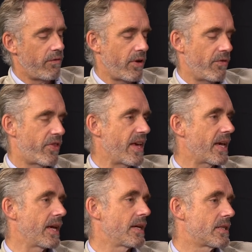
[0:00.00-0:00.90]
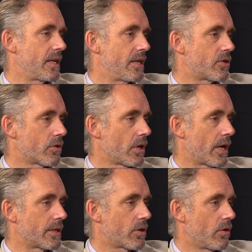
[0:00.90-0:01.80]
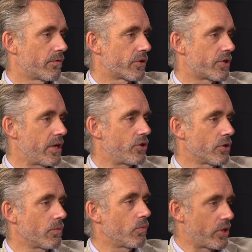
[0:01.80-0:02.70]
if, if thinking is an internalized conversation, mm-hmm.